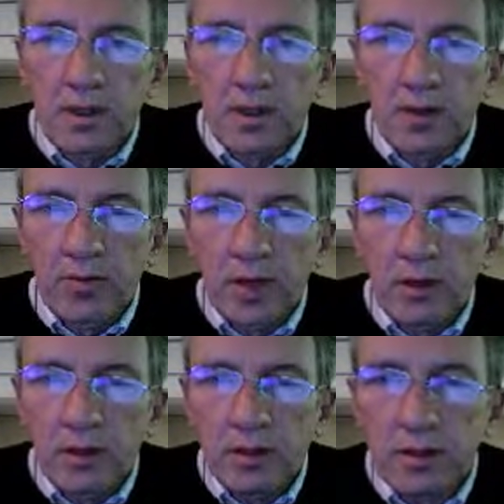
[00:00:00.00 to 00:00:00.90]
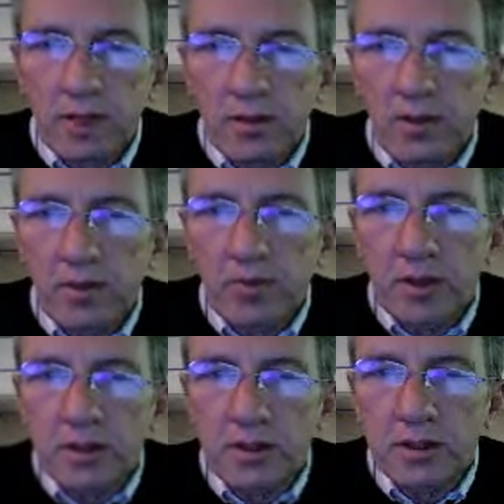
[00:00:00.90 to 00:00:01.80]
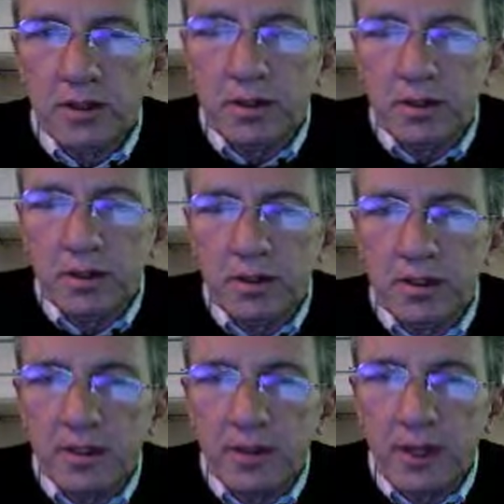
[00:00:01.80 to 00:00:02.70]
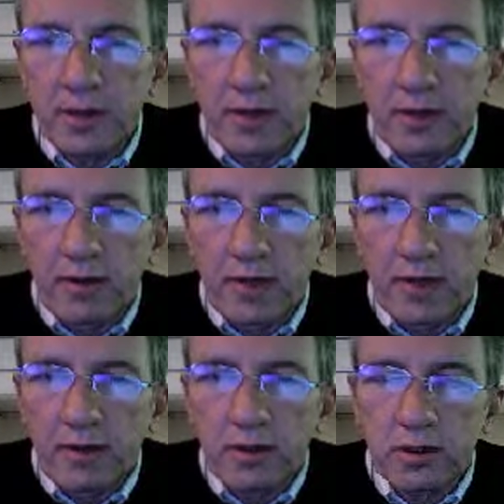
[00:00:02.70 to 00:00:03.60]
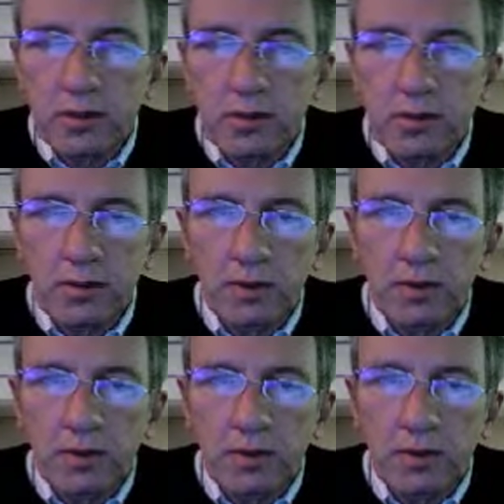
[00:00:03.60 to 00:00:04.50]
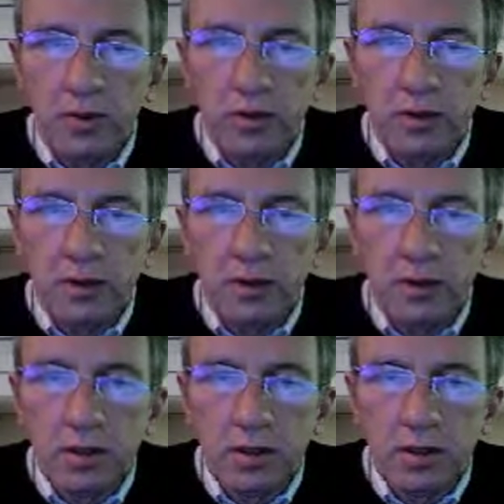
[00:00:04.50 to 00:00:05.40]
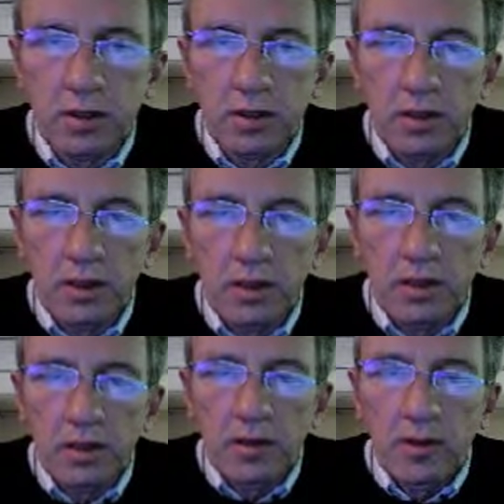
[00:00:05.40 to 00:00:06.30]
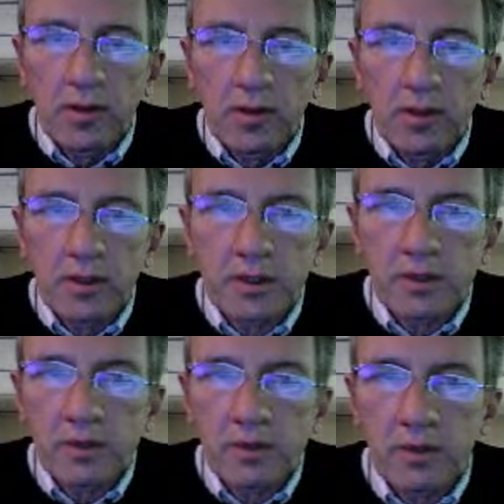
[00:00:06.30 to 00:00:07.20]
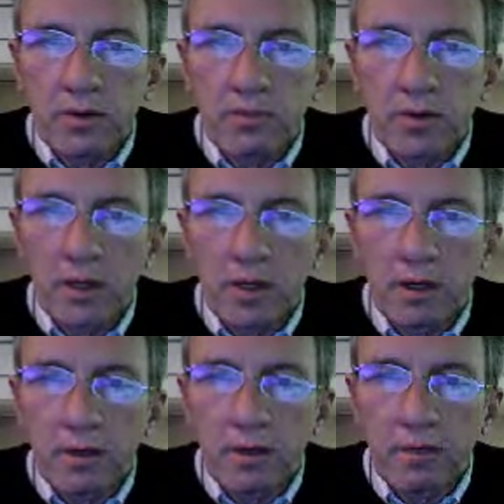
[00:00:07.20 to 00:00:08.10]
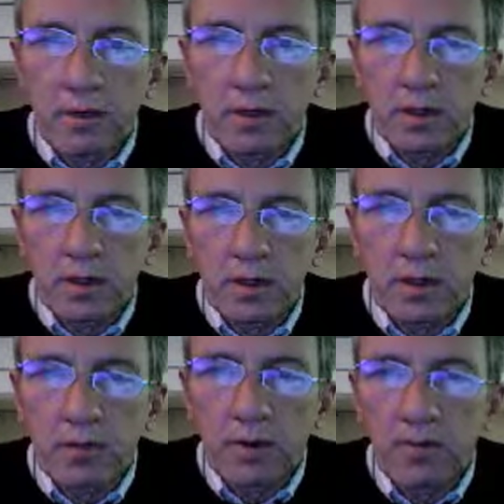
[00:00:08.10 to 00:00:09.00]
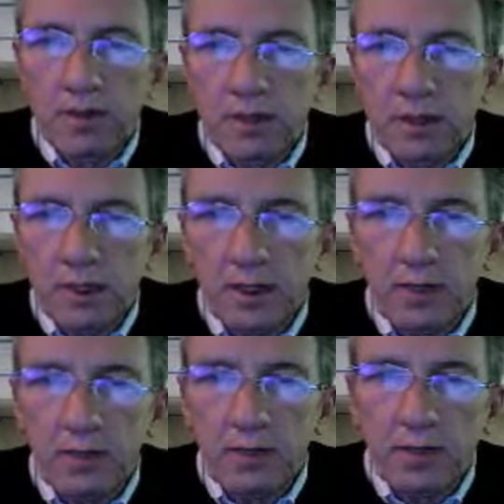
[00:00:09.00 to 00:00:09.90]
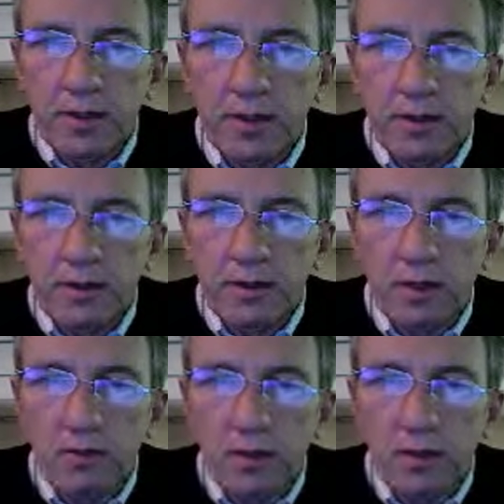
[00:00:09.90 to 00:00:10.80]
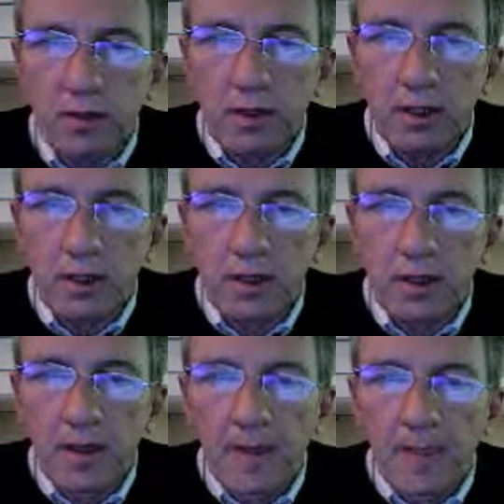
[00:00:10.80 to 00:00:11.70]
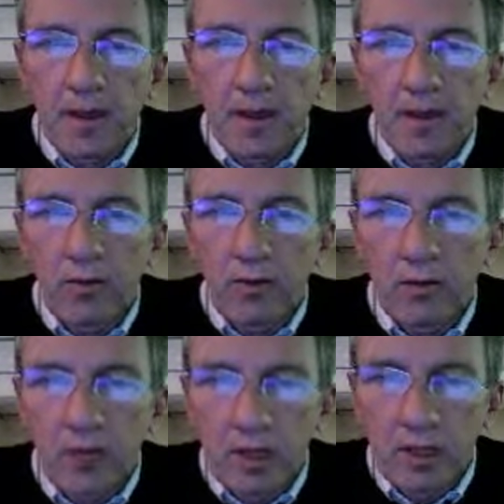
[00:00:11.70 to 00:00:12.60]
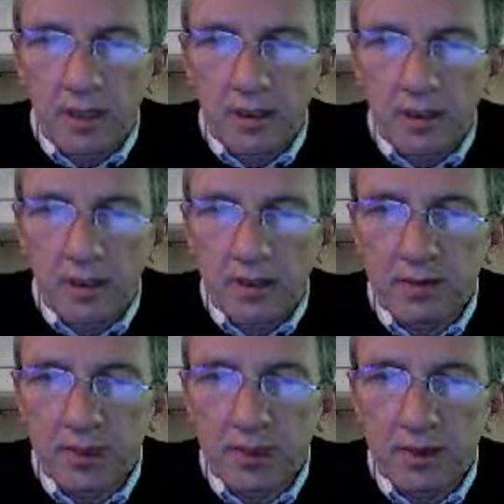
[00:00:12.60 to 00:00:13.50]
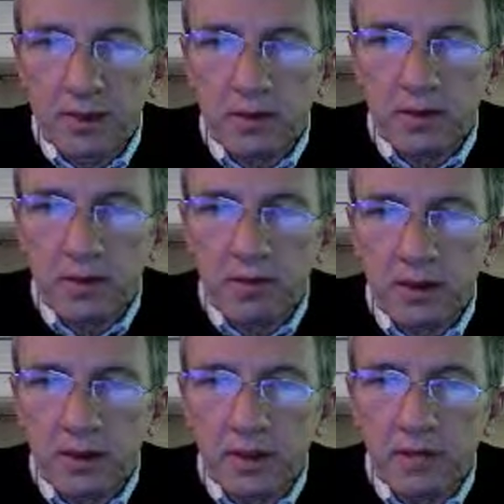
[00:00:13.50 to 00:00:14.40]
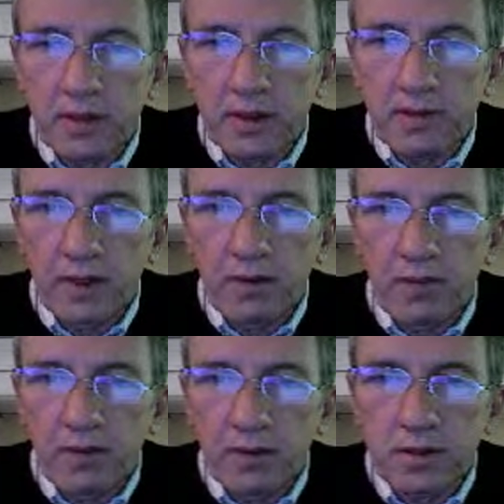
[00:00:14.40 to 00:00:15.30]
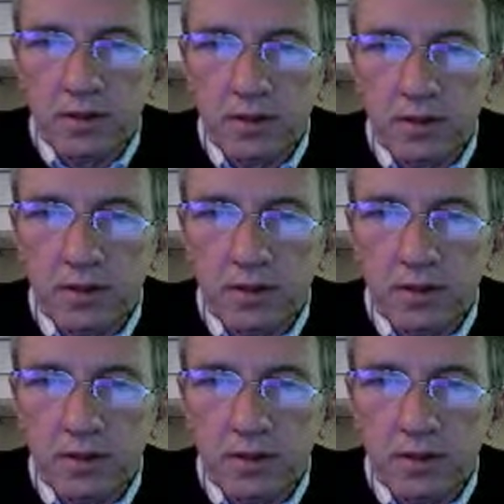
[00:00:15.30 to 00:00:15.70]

the bar chart came up, but it doesn't have enough data to show a real distribution. But it does give you a printout or a representation of what a histogram would look like. It wouldn't make a lot of sense to make a histogram on just 5 data points.